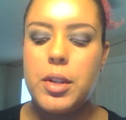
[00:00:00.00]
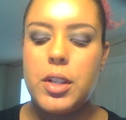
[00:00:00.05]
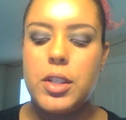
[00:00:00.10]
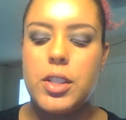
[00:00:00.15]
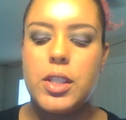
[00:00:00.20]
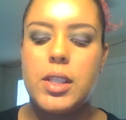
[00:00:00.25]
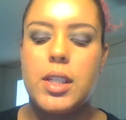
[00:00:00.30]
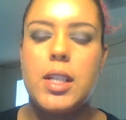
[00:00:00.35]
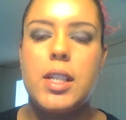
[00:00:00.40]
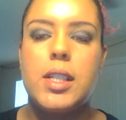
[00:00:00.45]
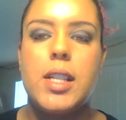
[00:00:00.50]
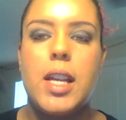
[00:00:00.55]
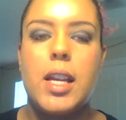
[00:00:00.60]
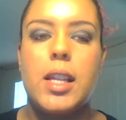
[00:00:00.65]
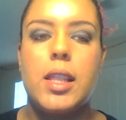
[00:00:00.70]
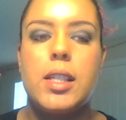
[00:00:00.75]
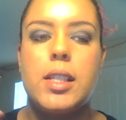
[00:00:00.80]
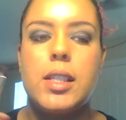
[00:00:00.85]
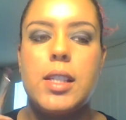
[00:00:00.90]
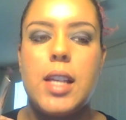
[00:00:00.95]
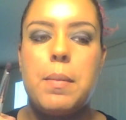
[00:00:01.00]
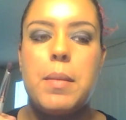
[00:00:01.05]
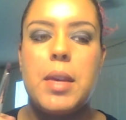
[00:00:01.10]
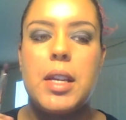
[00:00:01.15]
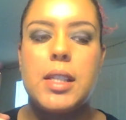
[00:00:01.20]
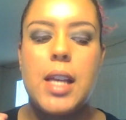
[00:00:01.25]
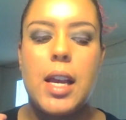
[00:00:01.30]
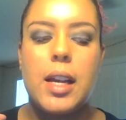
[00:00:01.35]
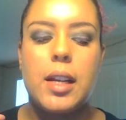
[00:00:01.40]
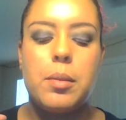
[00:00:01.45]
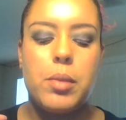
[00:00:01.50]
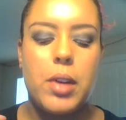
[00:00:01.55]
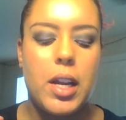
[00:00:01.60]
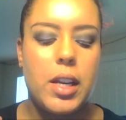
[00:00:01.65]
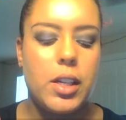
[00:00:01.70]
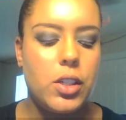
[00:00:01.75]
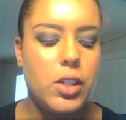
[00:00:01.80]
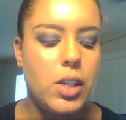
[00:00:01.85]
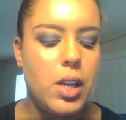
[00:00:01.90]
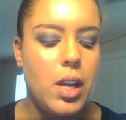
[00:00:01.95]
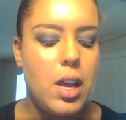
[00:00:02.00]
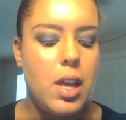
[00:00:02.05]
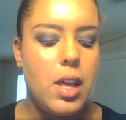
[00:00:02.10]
you're just going to take the same exact brush